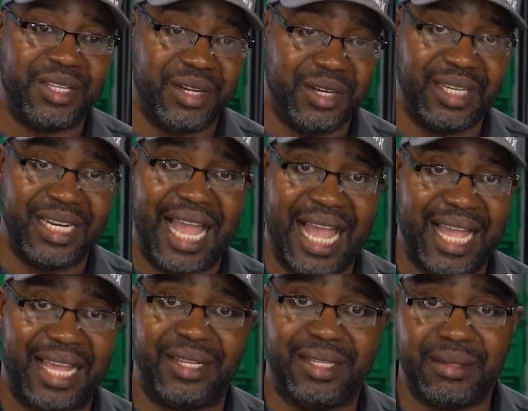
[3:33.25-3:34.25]
you're gonna
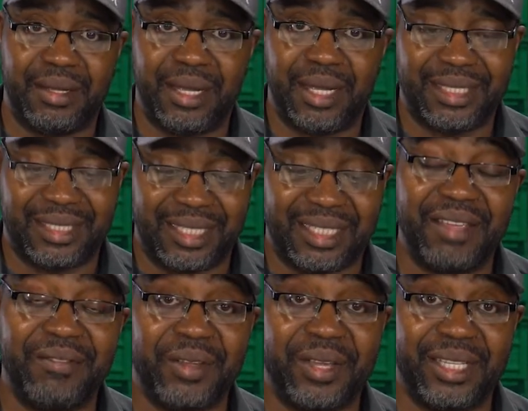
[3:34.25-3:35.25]
add a
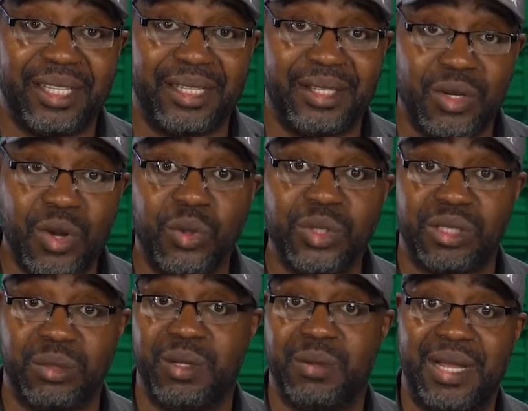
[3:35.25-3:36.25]
significantly
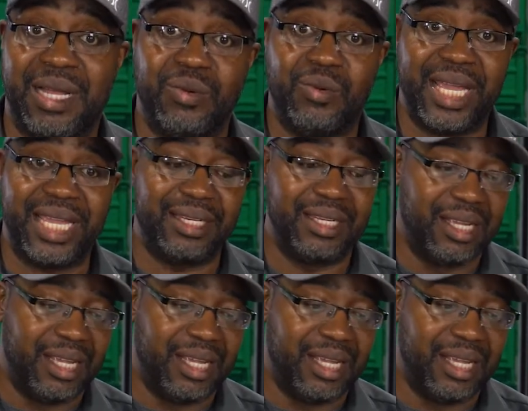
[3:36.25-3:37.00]
noticeable amount of weight.